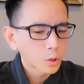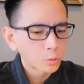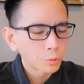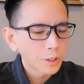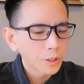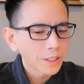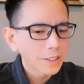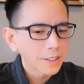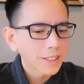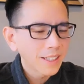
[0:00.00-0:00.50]
or
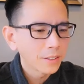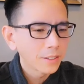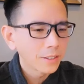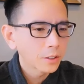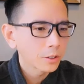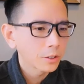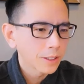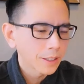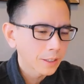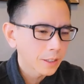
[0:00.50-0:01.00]

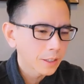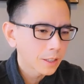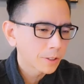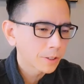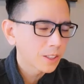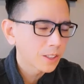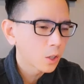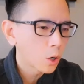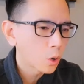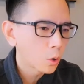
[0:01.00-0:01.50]
rekindling
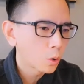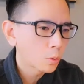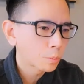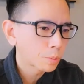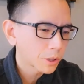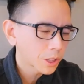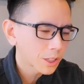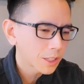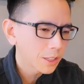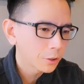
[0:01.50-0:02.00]
of an
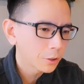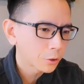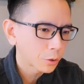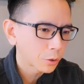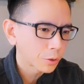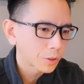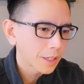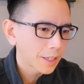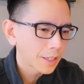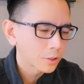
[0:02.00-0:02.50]
old procedure.